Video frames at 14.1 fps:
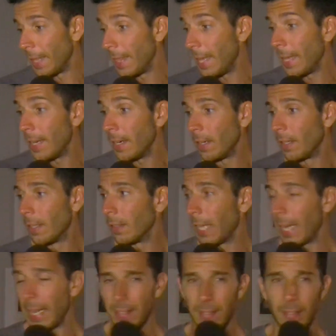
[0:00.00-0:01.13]
then
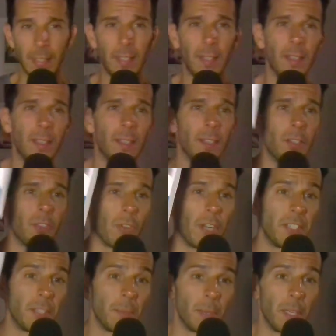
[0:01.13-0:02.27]
lastly,
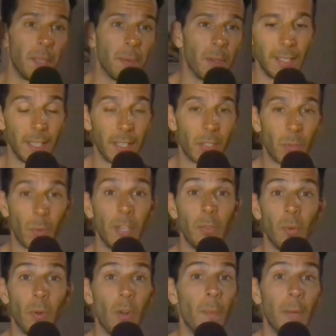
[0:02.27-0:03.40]
tracing paper. This is where I
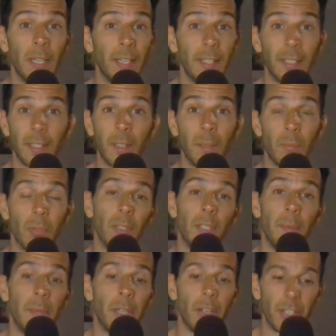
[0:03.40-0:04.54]
do all my like
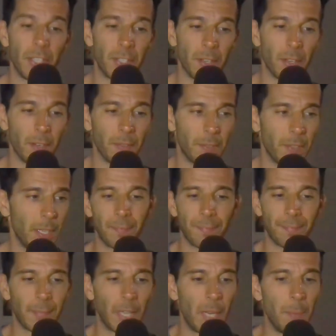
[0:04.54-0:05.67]
preliminary stuff.
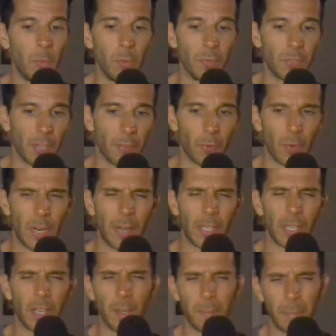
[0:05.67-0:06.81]
I move stuff around,
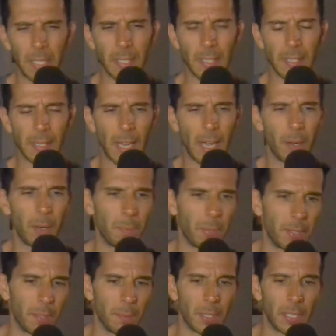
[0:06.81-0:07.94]
I cut pieces out, I
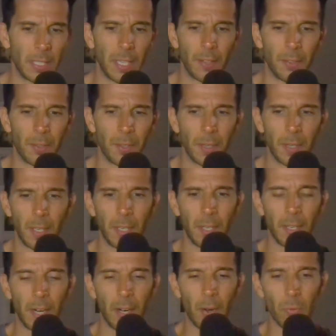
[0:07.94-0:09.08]
put them together,
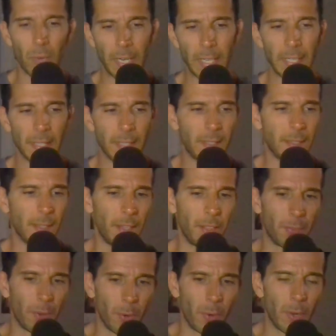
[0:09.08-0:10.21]
I erase, I
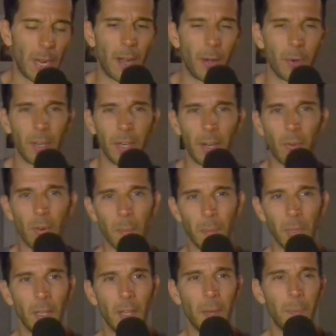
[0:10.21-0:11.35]
throw out, I
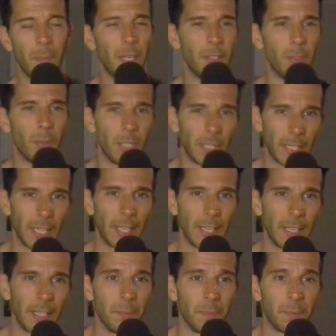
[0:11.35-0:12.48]
crumble up, I do it
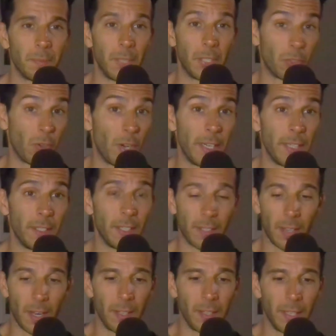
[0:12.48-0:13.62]
again. It's great.
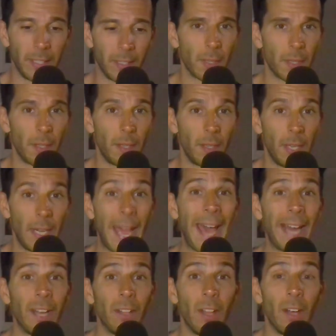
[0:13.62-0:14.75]
It's kind of like an
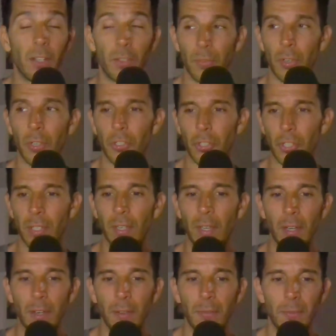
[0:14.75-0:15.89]
analog version
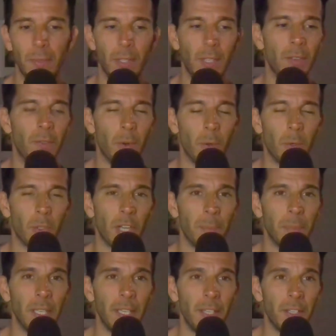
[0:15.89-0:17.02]
of Photoshop
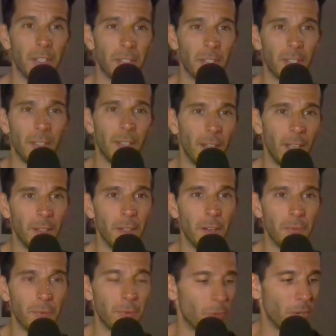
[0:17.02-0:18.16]
layers. I
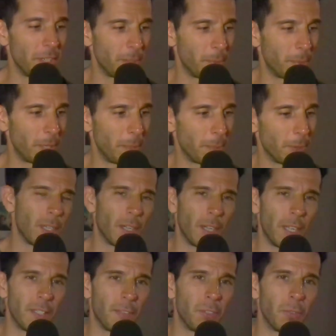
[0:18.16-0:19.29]
love tracing paper.
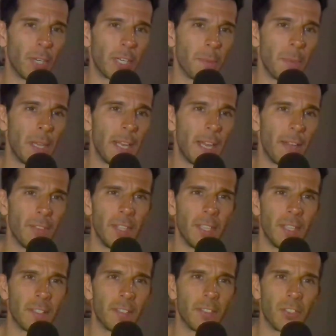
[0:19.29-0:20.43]
I definitely recommend having
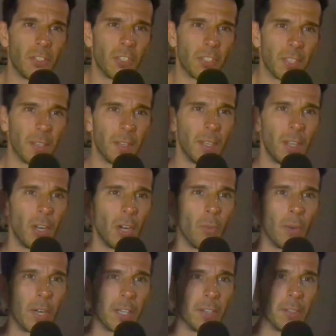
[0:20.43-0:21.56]
this. It's just a
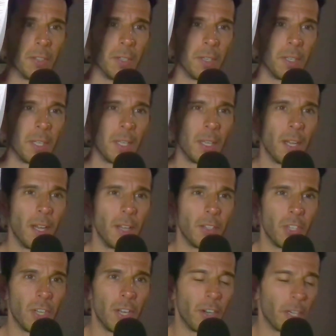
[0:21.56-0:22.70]
regular
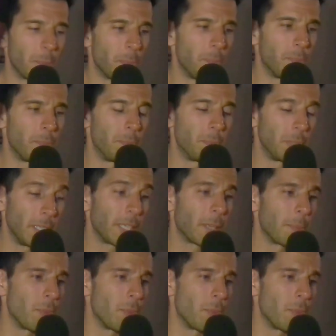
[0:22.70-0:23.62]
generic Blick